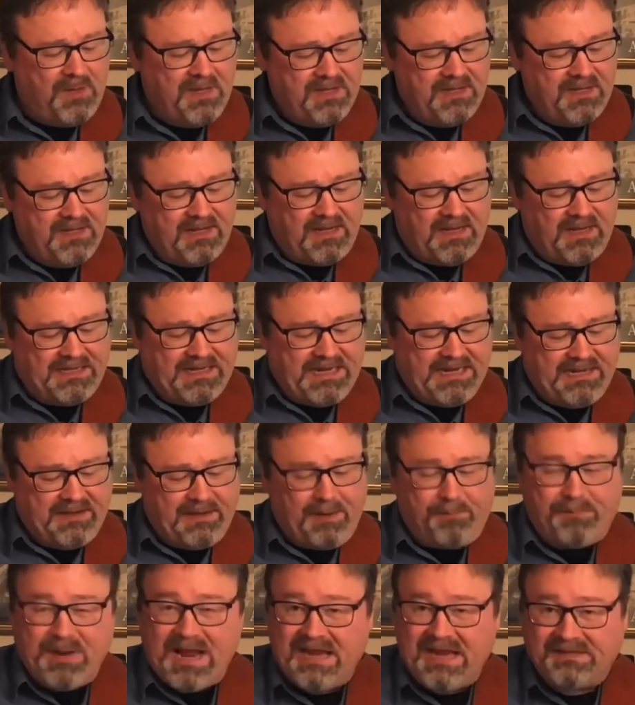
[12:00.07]
again, a
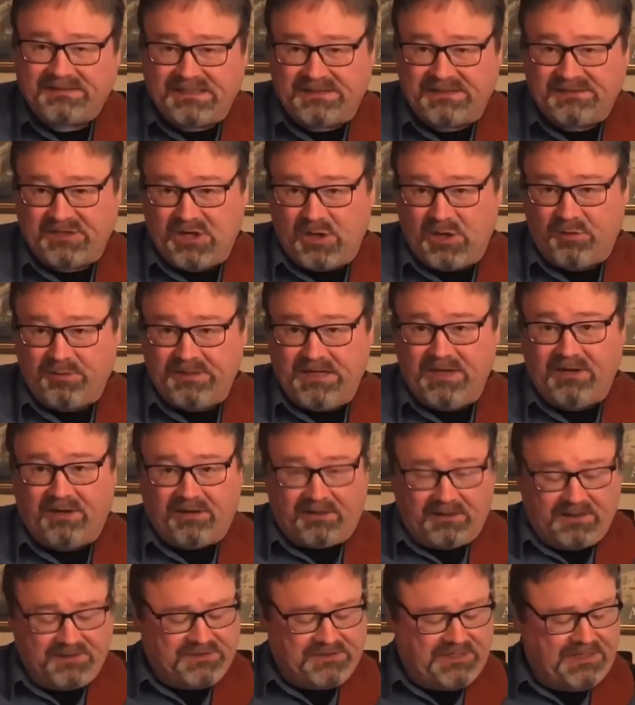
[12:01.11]
passing tone here,
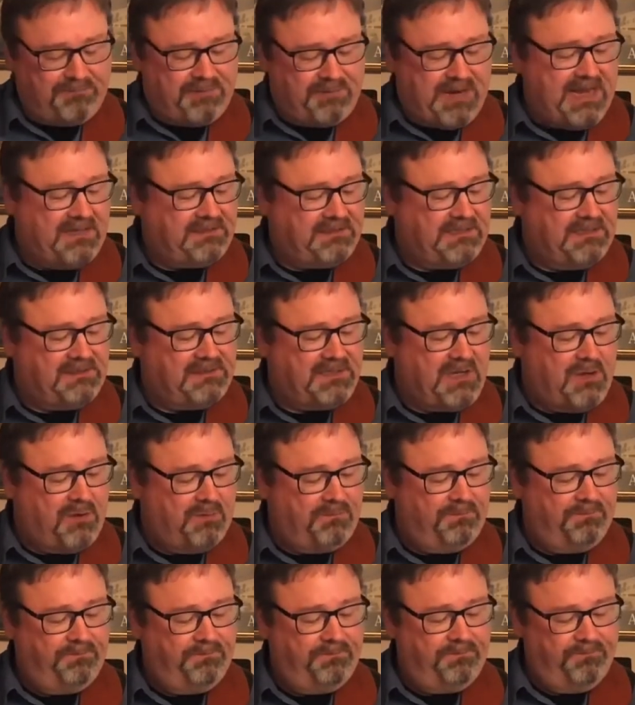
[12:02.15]
legit passing tone.
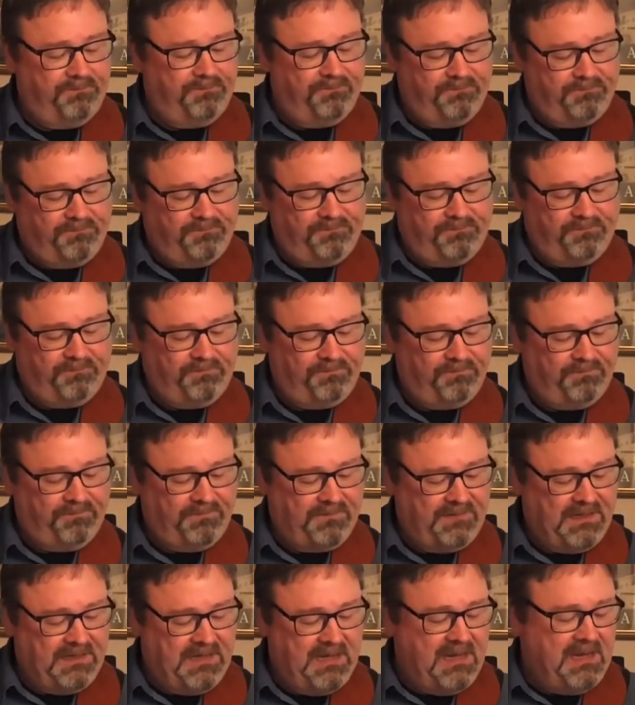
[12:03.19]

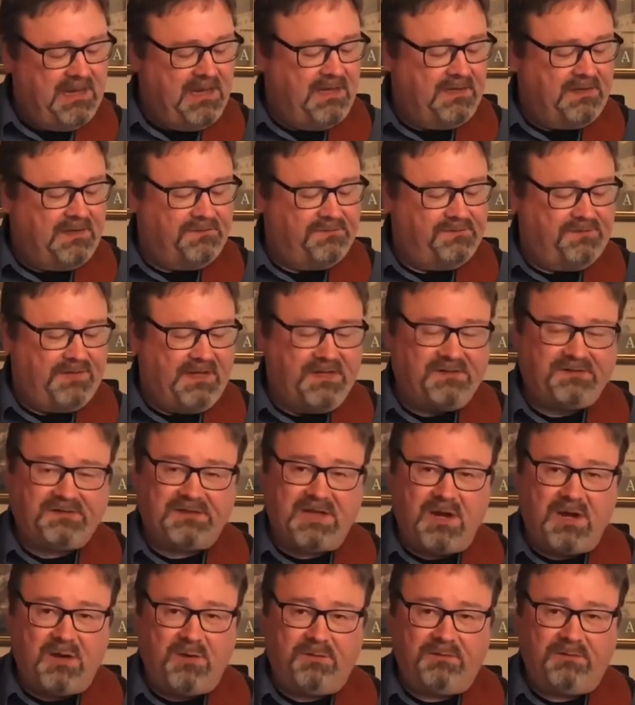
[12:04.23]
Because this
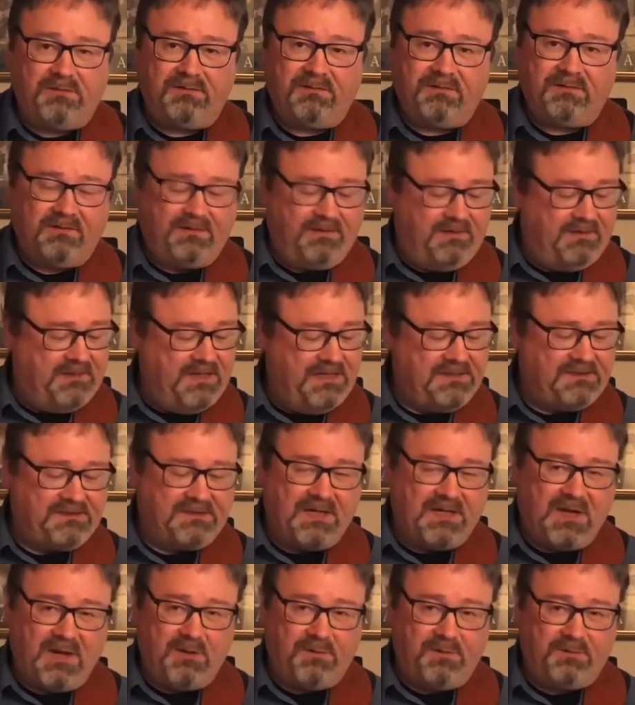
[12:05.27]
note,
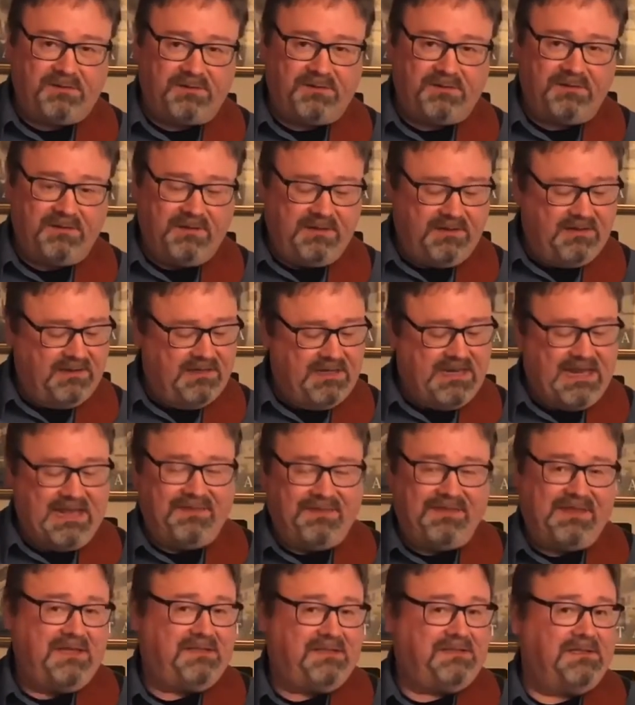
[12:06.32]
and
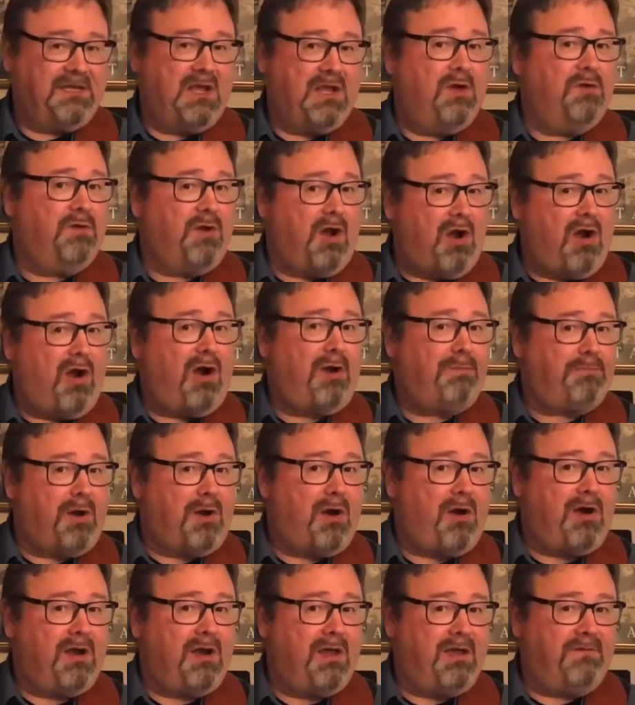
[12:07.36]
this note are
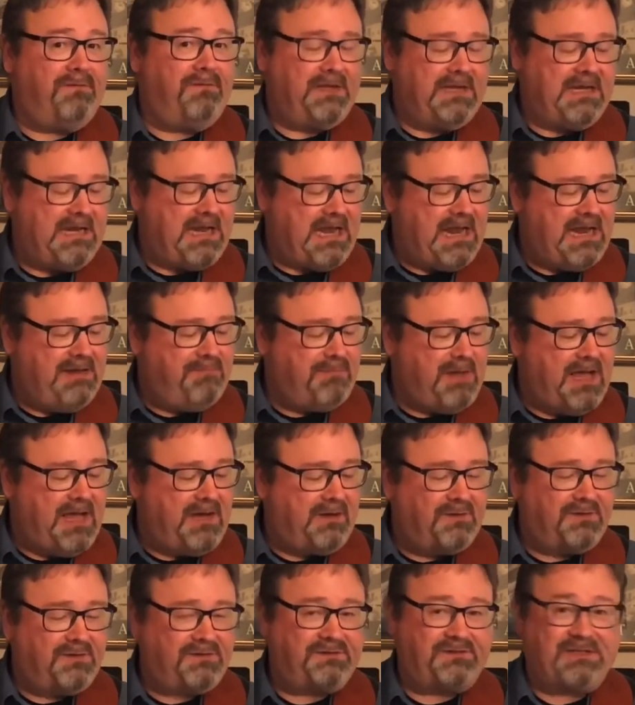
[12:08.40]
part of the A
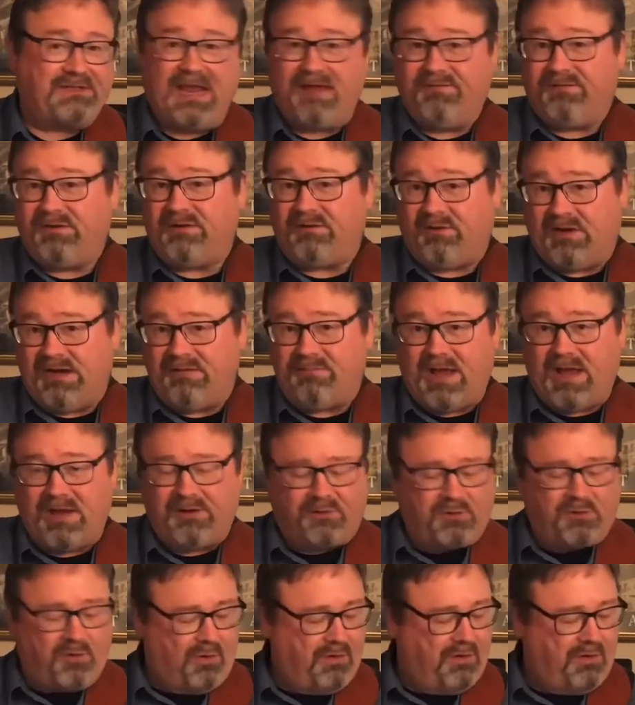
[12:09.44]
minor 7 or A minor
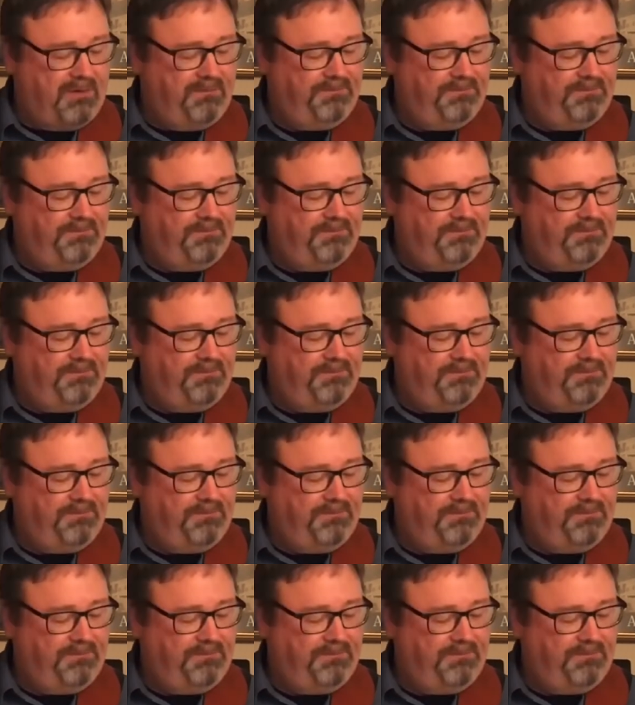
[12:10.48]
chord.